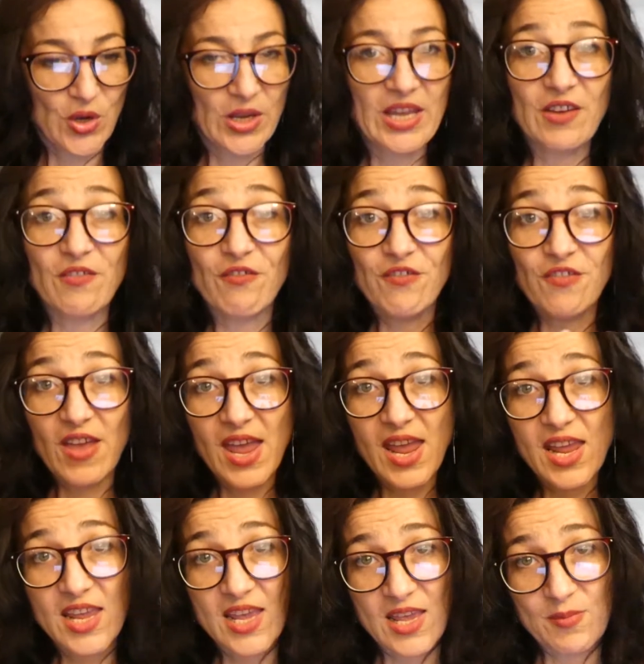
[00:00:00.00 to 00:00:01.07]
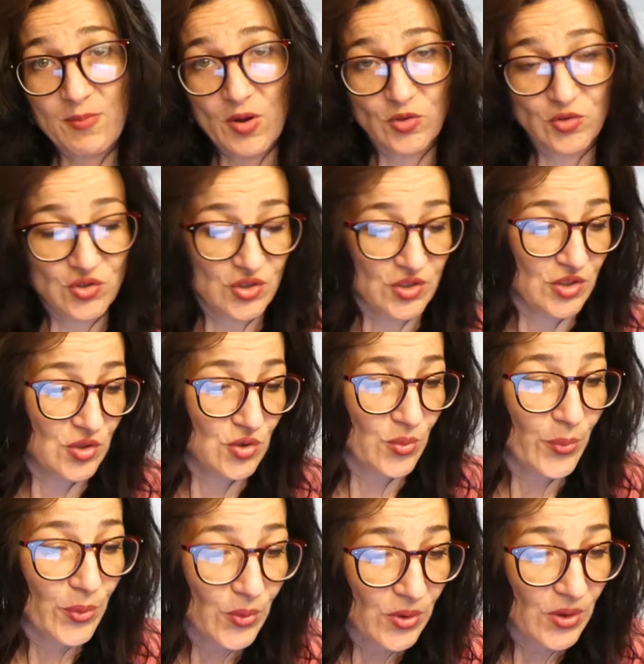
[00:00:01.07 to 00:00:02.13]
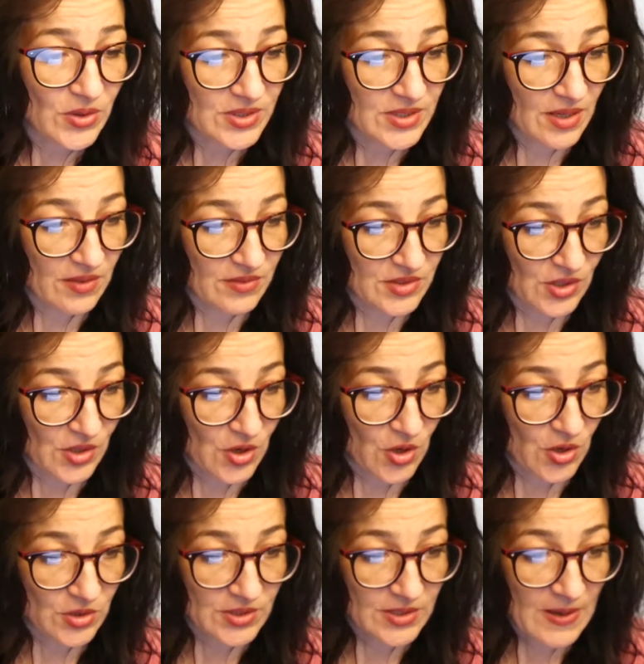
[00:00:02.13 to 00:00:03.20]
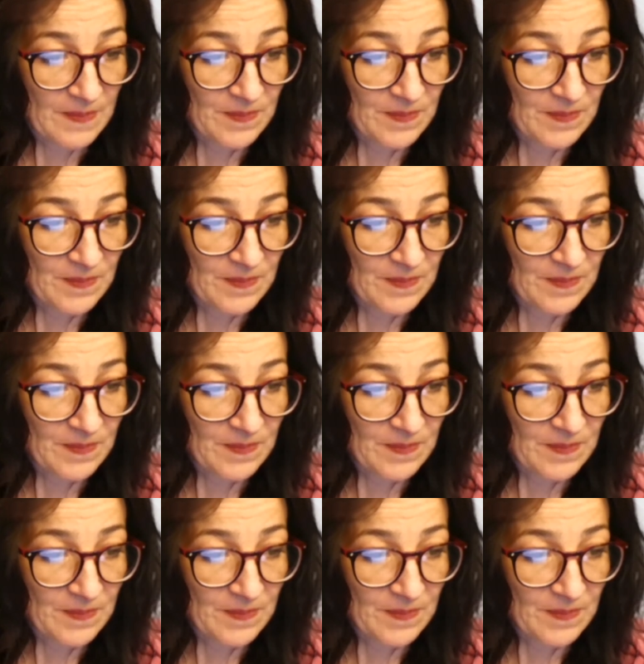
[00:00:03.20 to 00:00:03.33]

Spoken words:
convey emotions, to put ourselves across.